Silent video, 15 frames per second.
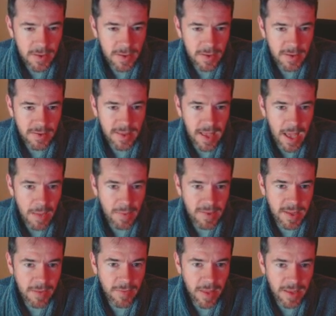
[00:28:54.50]
because their hammers
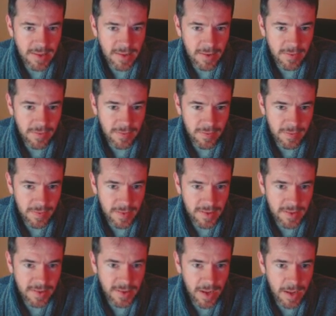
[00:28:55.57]
have that sort of
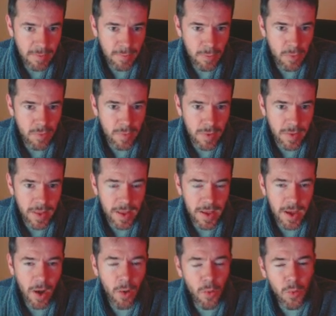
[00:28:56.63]
sign movement there.
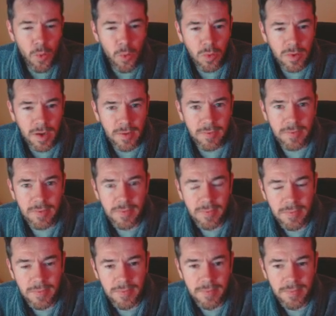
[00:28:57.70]
Oh, tough.
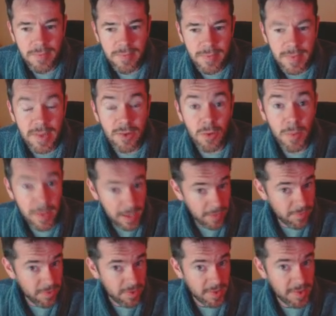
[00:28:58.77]
This could be the end
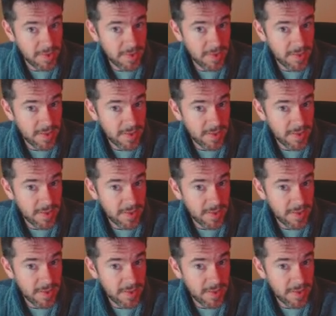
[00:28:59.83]
for us.